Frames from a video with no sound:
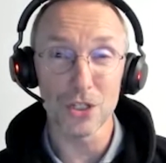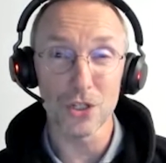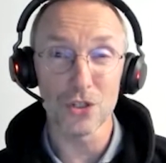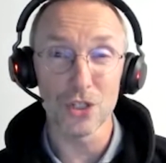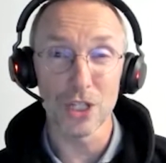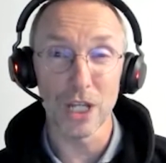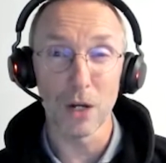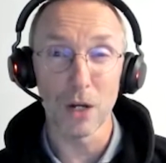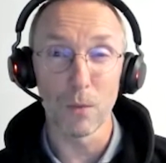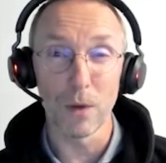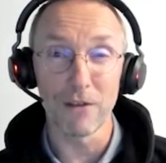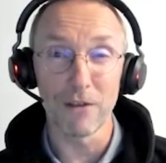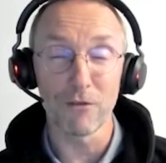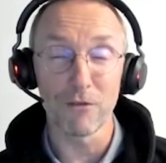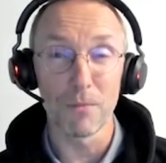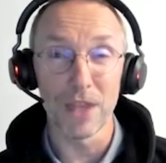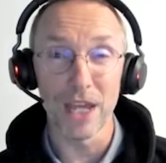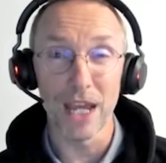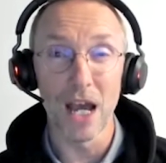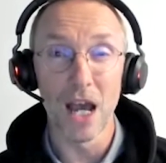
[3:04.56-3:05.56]
to take away
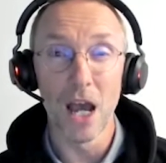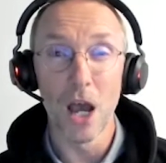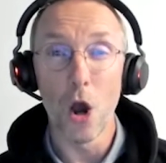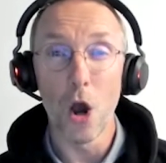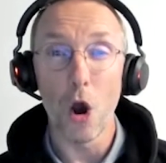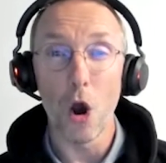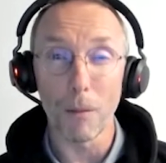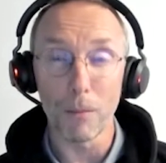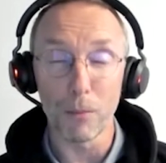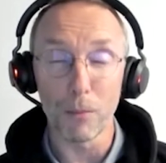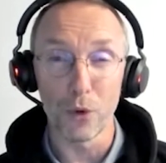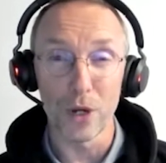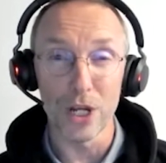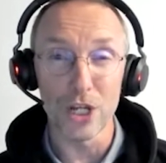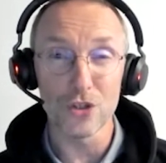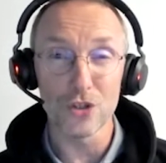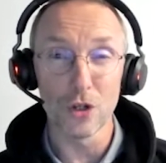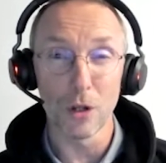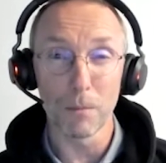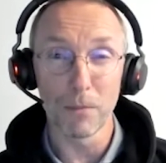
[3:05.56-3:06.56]
from their
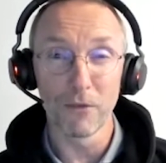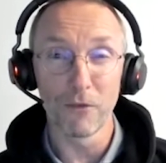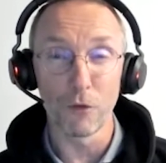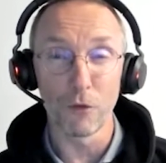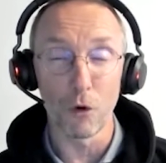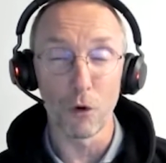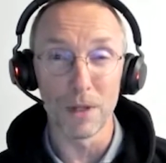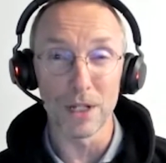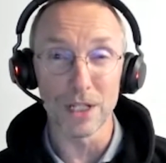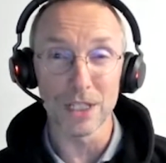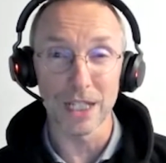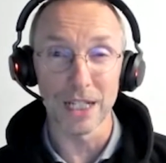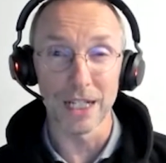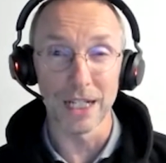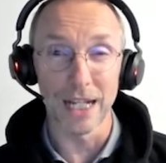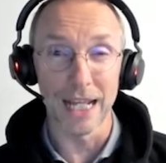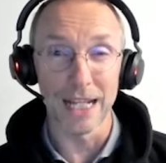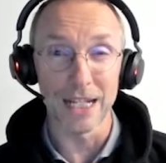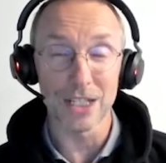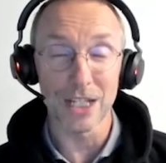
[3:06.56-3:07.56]
operational performance,
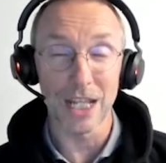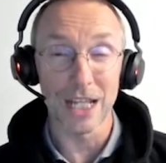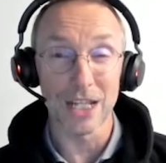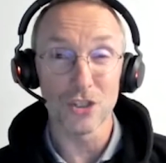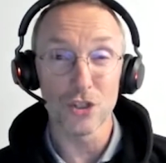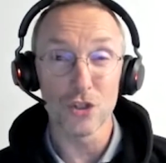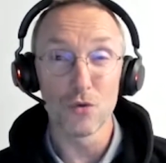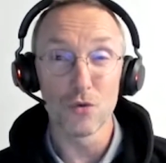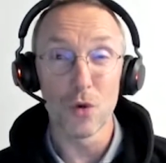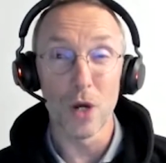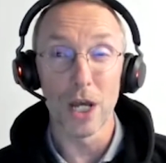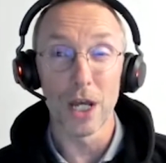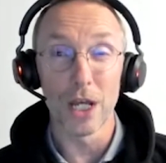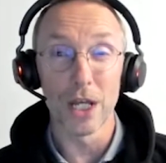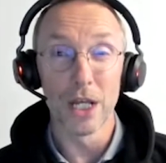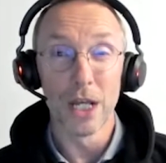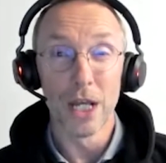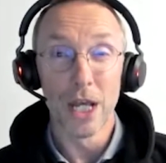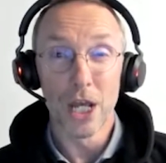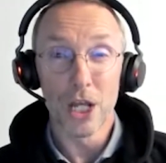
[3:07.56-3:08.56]
and to
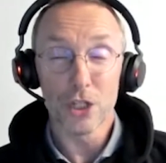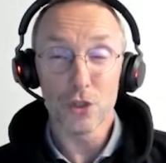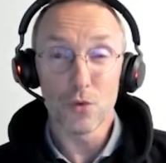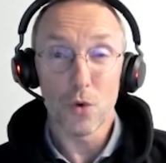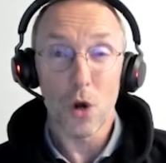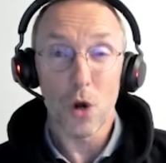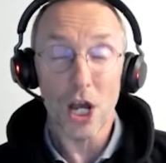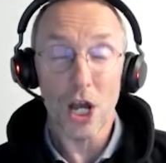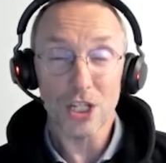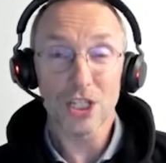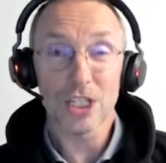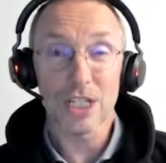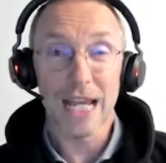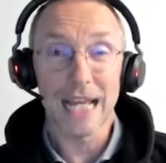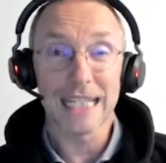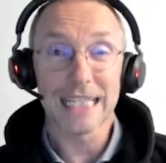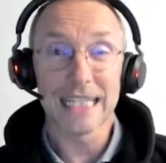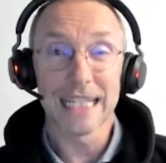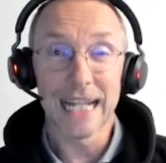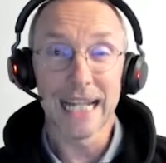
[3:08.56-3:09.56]
us
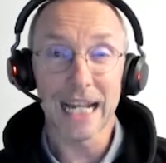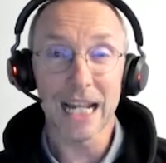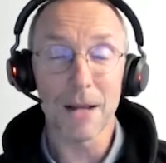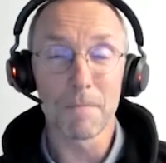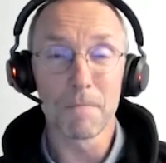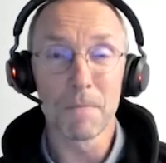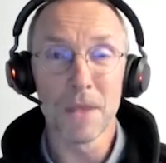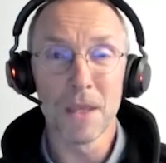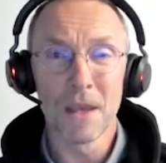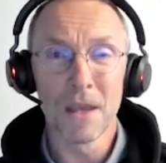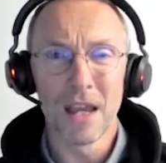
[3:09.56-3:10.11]
at Xeneta,